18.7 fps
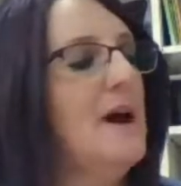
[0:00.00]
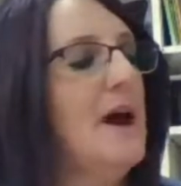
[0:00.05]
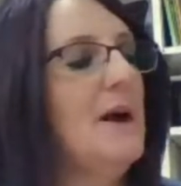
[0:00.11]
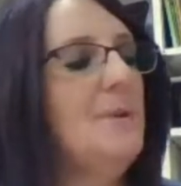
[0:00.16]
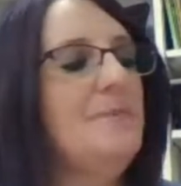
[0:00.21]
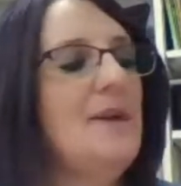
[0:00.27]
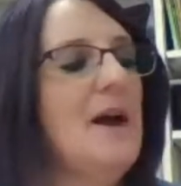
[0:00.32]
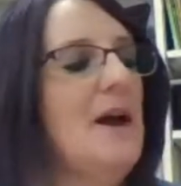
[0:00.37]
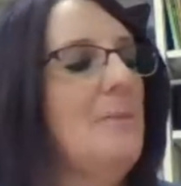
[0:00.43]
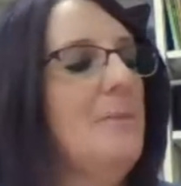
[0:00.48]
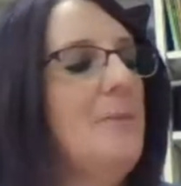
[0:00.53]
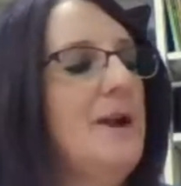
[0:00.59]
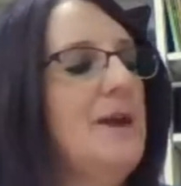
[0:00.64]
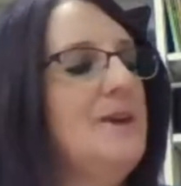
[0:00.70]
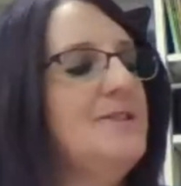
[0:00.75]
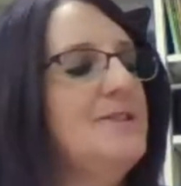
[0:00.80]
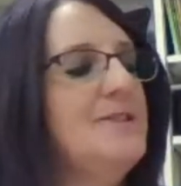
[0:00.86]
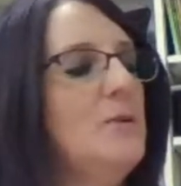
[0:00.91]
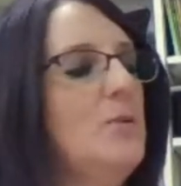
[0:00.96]
I'm not
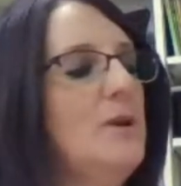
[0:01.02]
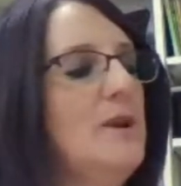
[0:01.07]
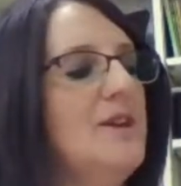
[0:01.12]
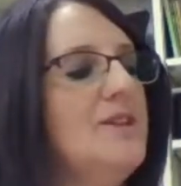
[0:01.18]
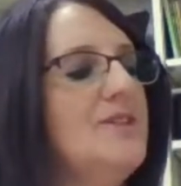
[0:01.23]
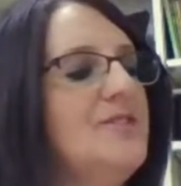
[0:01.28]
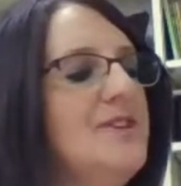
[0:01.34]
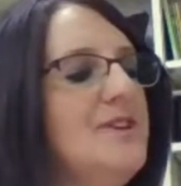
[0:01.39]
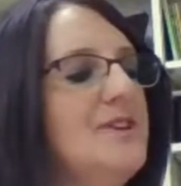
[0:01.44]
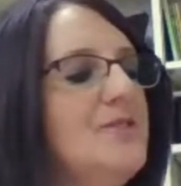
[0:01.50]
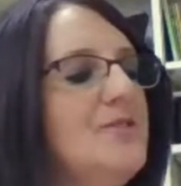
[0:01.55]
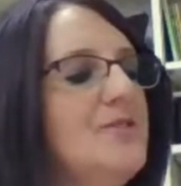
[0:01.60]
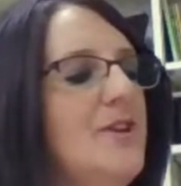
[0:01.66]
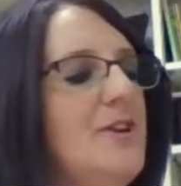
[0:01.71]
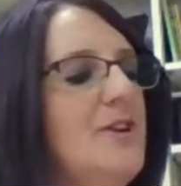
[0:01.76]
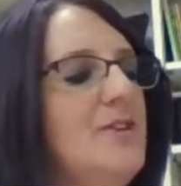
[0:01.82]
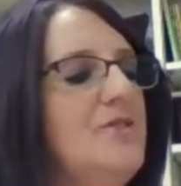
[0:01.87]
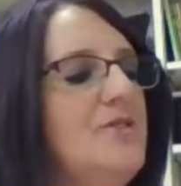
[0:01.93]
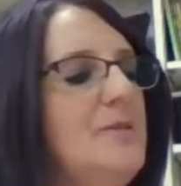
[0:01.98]
painting what I see in
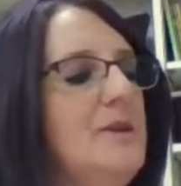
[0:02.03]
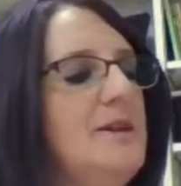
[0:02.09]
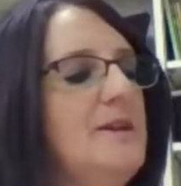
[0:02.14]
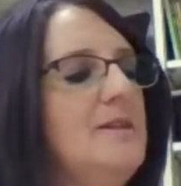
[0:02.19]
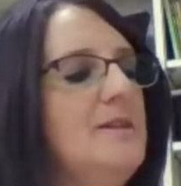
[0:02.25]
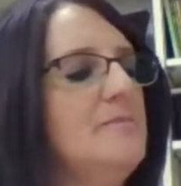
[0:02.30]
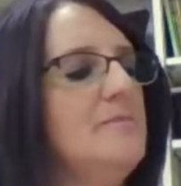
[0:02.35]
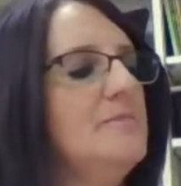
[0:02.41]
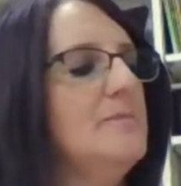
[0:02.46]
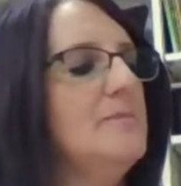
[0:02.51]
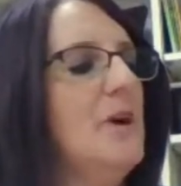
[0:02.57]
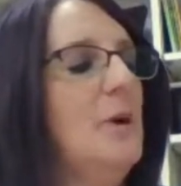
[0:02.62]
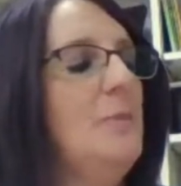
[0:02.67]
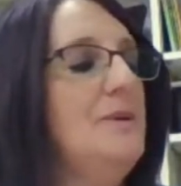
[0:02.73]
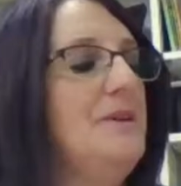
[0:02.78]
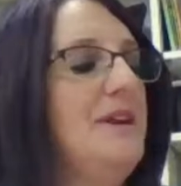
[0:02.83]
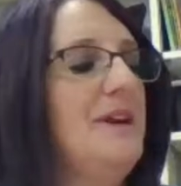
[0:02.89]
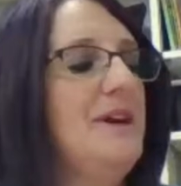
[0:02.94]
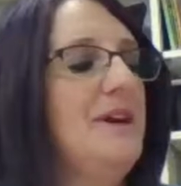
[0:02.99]
front of me, a
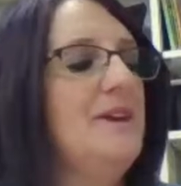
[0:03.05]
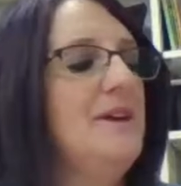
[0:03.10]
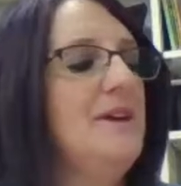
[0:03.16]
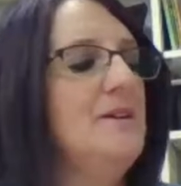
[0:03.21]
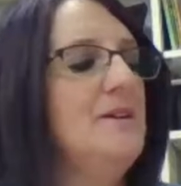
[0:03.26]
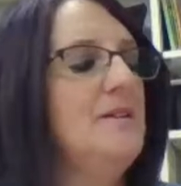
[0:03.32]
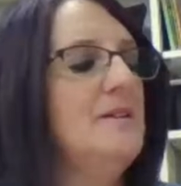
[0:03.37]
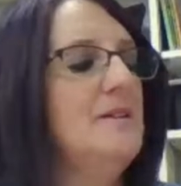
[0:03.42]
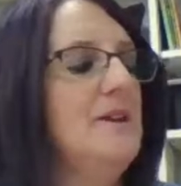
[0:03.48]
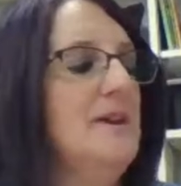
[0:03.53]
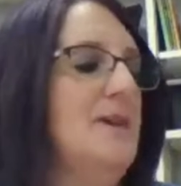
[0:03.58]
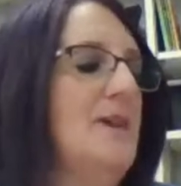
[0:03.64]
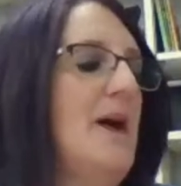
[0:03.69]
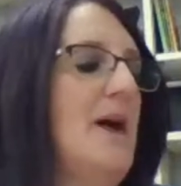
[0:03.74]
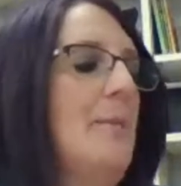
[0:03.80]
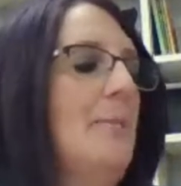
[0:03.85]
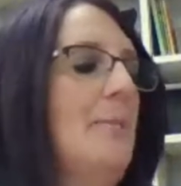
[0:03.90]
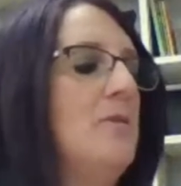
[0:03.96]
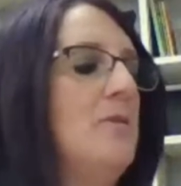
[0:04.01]
banana, an
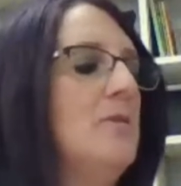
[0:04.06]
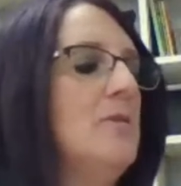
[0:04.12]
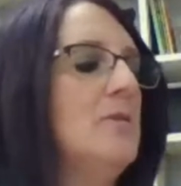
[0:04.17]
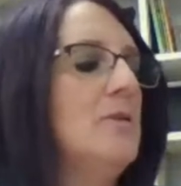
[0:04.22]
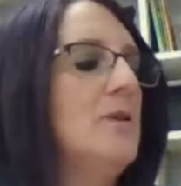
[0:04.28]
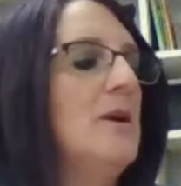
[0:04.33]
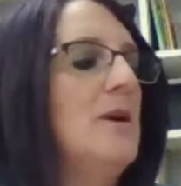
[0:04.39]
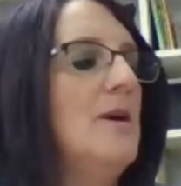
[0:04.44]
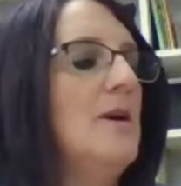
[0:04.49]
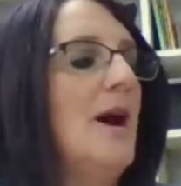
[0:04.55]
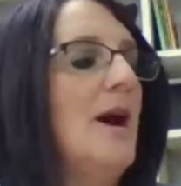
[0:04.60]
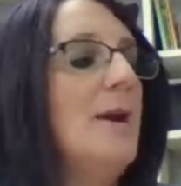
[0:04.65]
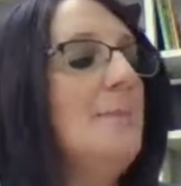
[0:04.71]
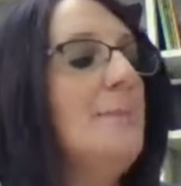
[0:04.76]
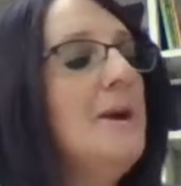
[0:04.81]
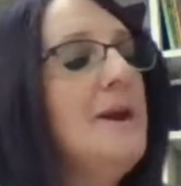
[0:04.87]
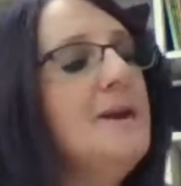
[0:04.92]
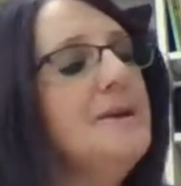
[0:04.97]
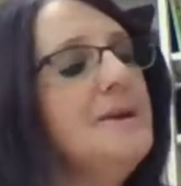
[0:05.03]
apple.
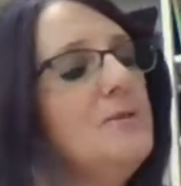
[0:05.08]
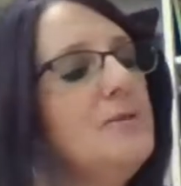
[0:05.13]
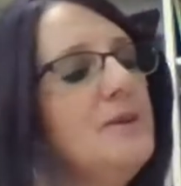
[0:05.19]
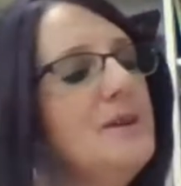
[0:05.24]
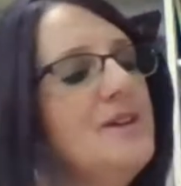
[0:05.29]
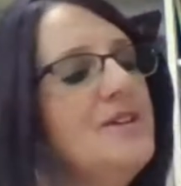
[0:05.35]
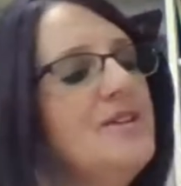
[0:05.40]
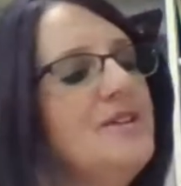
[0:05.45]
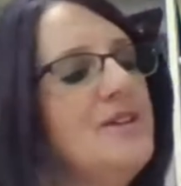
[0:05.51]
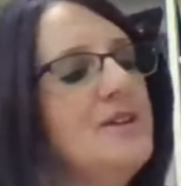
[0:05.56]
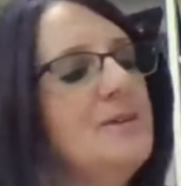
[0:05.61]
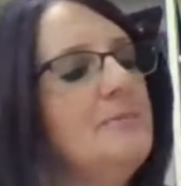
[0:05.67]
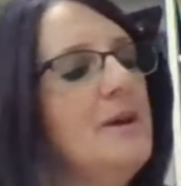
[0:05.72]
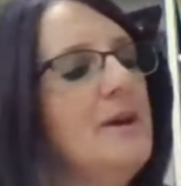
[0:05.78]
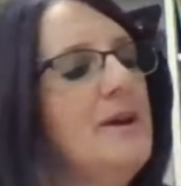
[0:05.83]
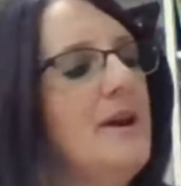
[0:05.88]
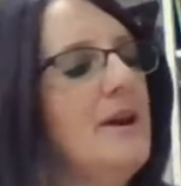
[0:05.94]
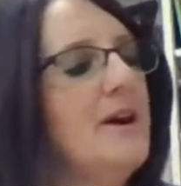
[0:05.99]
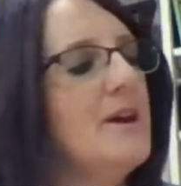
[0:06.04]
I'm painting what I see in
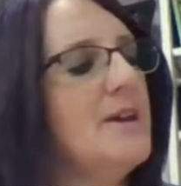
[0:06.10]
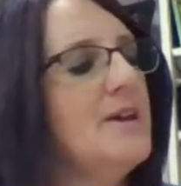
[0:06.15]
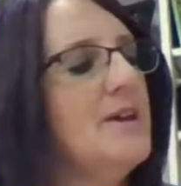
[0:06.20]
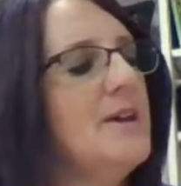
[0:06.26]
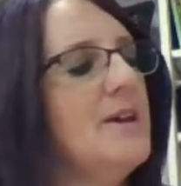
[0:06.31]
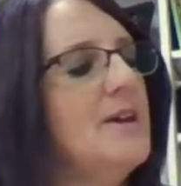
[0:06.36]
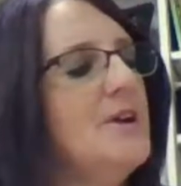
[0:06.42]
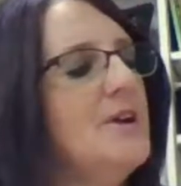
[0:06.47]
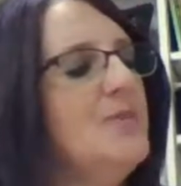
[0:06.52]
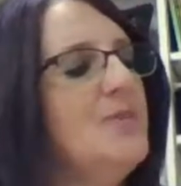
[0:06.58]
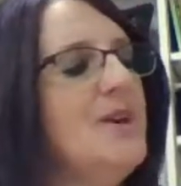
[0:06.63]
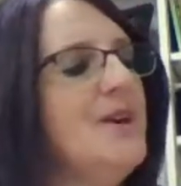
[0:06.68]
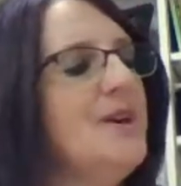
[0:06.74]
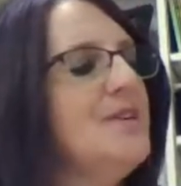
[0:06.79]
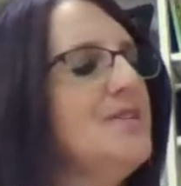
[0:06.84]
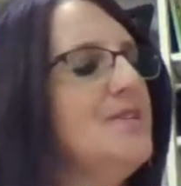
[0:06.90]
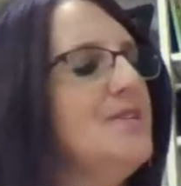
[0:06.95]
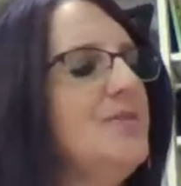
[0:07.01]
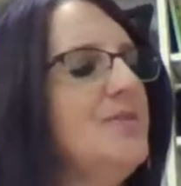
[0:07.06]
my head,
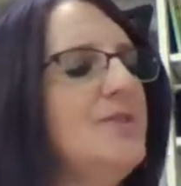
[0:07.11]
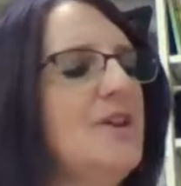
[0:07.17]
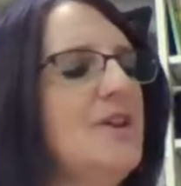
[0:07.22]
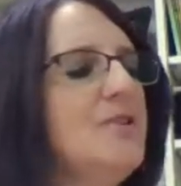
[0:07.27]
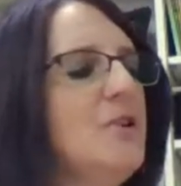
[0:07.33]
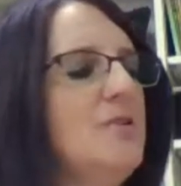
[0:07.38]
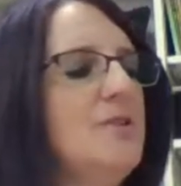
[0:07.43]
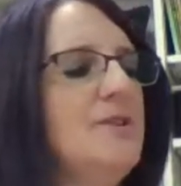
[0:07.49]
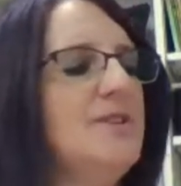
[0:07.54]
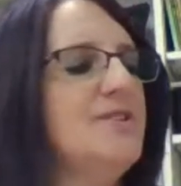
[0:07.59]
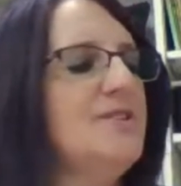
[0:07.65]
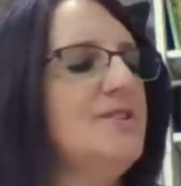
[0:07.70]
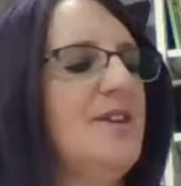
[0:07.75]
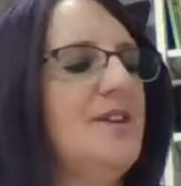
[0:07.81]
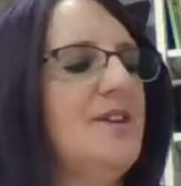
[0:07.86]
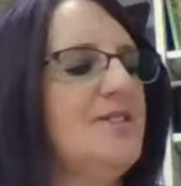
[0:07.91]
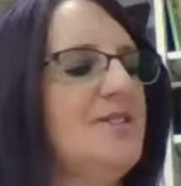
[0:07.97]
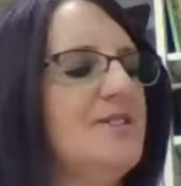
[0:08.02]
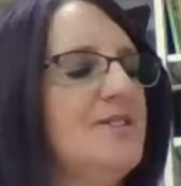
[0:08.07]
things that don't
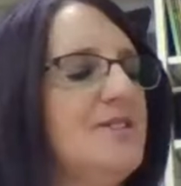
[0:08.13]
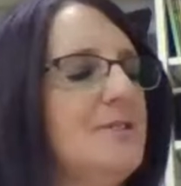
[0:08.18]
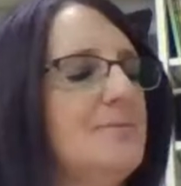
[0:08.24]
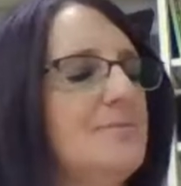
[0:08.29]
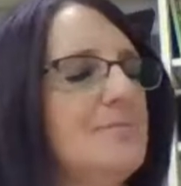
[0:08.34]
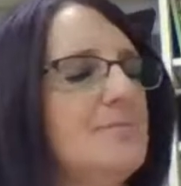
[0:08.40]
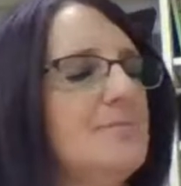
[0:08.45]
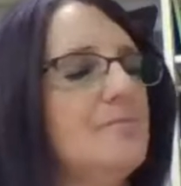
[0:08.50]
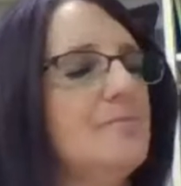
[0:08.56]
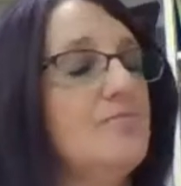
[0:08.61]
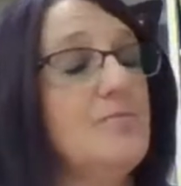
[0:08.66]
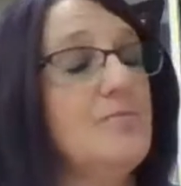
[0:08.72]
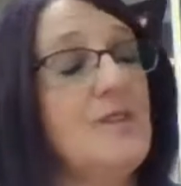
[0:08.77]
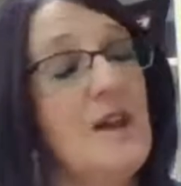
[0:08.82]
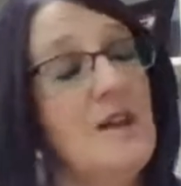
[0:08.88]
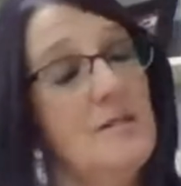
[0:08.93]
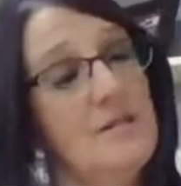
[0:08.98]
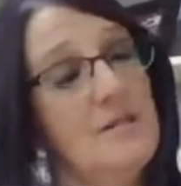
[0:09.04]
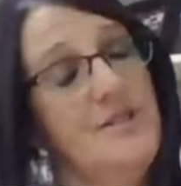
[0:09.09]
exist,
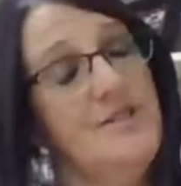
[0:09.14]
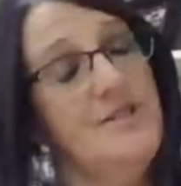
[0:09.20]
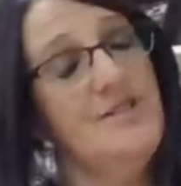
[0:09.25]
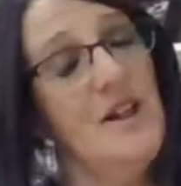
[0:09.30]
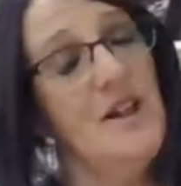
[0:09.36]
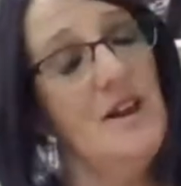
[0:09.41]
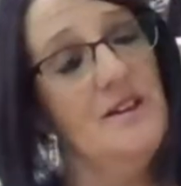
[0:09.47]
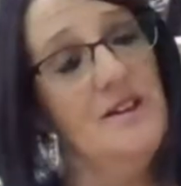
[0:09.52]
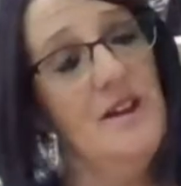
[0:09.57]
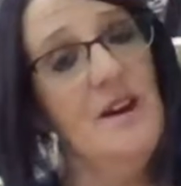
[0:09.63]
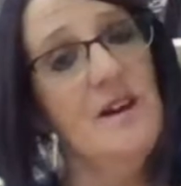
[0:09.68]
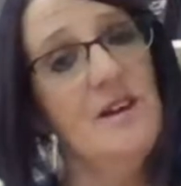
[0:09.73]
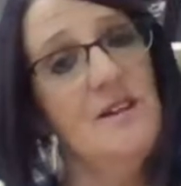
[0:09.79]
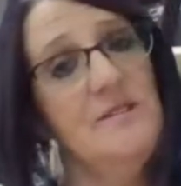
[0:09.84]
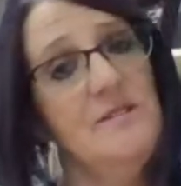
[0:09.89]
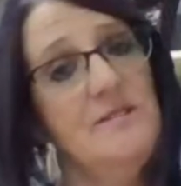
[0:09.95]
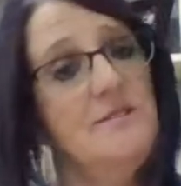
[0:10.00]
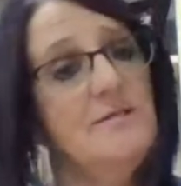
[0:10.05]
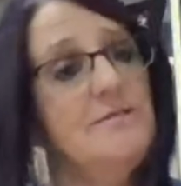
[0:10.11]
at least not
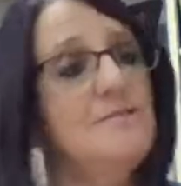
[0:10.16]
yet.